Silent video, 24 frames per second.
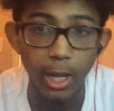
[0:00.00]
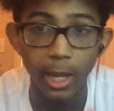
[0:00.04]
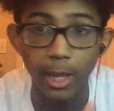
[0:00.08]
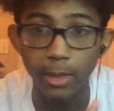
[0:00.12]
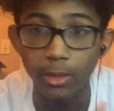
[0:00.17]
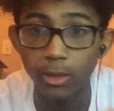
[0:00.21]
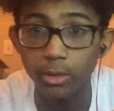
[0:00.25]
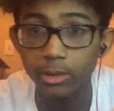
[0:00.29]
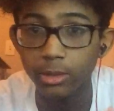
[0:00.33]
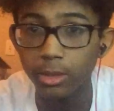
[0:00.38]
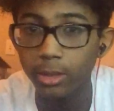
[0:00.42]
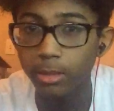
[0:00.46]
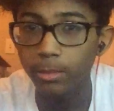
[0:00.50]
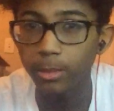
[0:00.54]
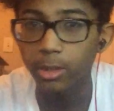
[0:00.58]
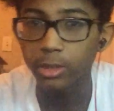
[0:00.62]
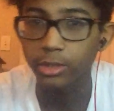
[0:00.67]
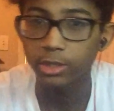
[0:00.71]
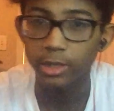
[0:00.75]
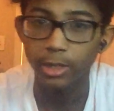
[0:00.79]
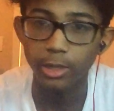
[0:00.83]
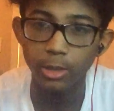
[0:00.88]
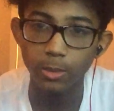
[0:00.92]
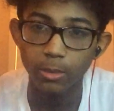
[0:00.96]
And those are the
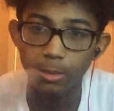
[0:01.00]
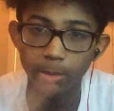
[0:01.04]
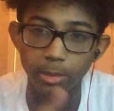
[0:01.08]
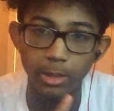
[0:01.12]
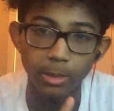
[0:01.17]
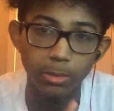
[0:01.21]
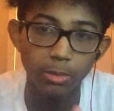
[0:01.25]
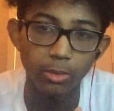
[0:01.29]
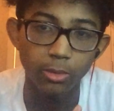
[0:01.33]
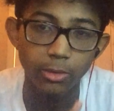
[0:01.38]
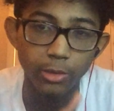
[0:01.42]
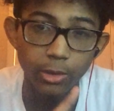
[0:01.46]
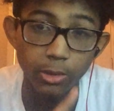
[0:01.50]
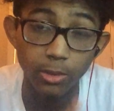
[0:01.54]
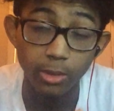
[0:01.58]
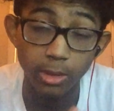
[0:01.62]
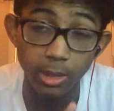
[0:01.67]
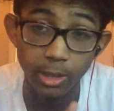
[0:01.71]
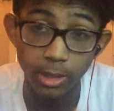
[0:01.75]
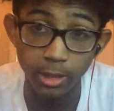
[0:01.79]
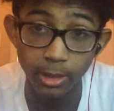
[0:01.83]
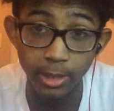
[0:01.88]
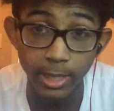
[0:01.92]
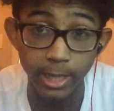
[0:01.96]
most genuine people you
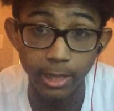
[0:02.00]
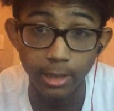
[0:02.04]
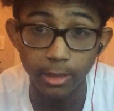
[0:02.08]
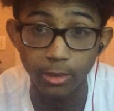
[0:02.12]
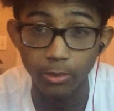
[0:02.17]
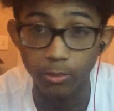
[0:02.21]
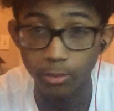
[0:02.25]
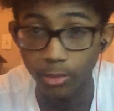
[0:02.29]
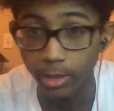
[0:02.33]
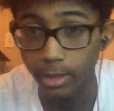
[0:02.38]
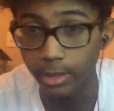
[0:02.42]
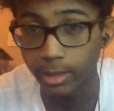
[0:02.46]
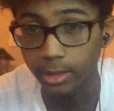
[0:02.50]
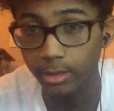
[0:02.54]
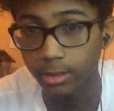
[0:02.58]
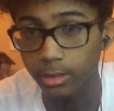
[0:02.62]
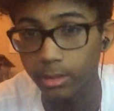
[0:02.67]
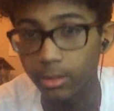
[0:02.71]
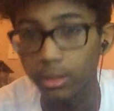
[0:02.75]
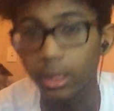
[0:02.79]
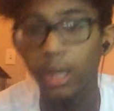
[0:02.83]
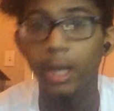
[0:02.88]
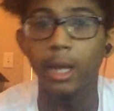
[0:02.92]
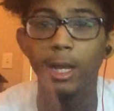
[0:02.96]
can run
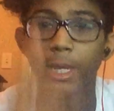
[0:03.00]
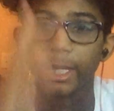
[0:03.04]
into.